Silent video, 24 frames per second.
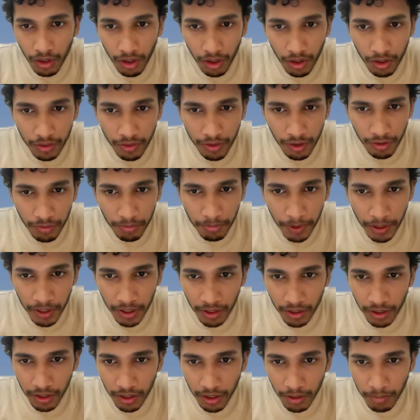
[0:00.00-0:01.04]
this
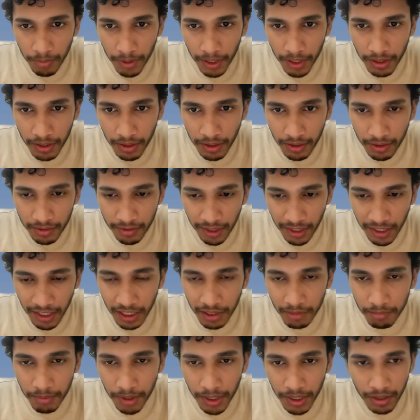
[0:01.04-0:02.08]
particular bit,
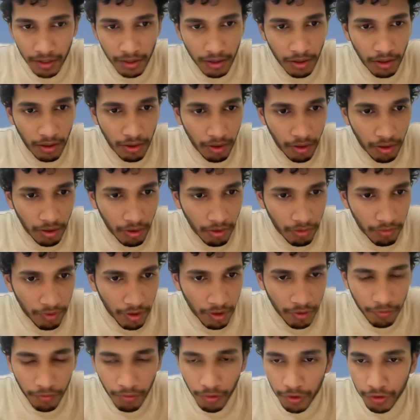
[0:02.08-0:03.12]
second bit,
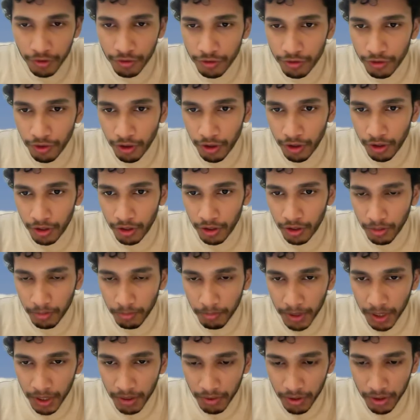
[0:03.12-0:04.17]
will for sure
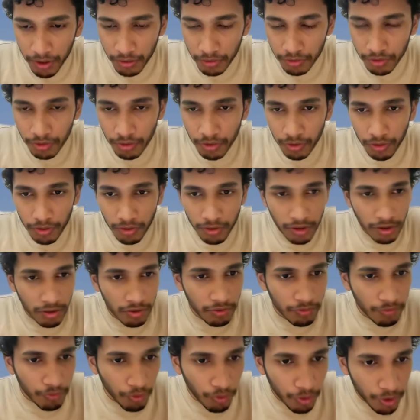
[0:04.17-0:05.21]
be equal to 0.
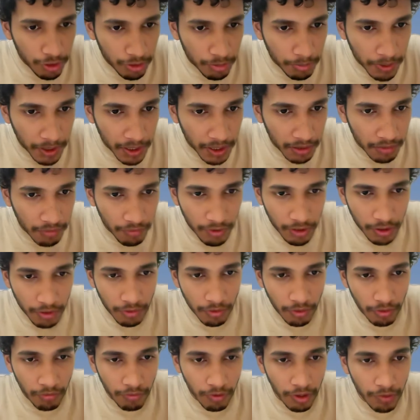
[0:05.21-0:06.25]
This fourth bit it
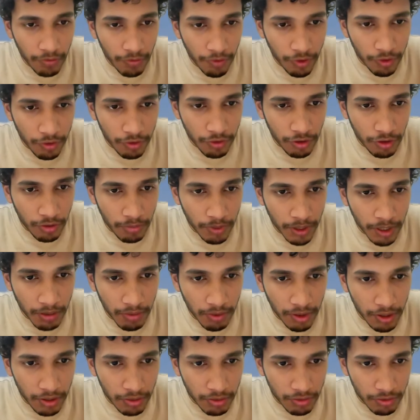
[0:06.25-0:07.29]
will for sure be
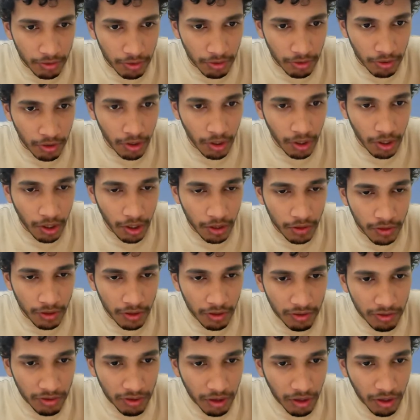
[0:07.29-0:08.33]
equal to 0.
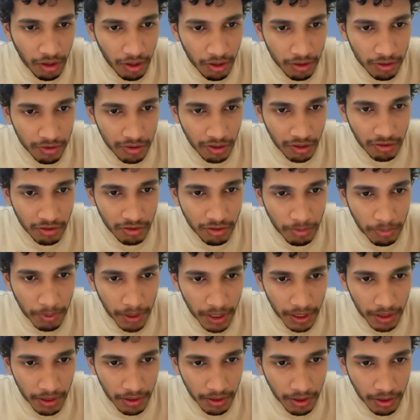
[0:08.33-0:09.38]
This sixth
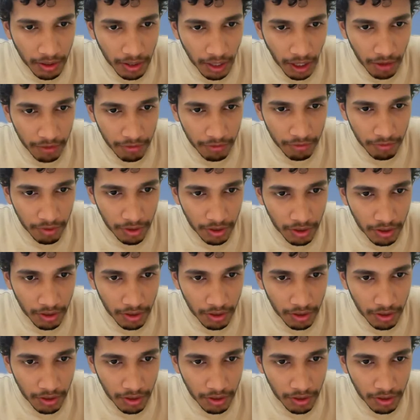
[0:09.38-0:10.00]
bit, last one,